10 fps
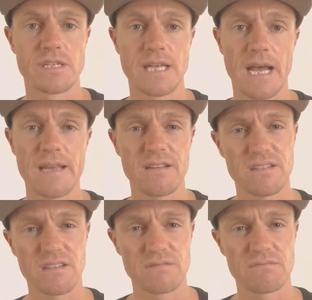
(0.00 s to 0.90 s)
the day?
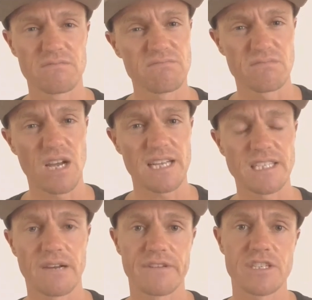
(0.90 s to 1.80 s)
My
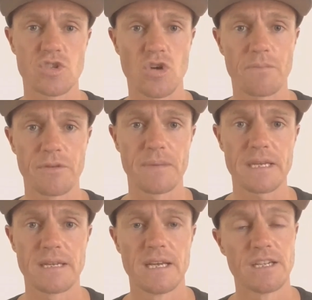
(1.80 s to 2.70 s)
HRV's dropped a bit.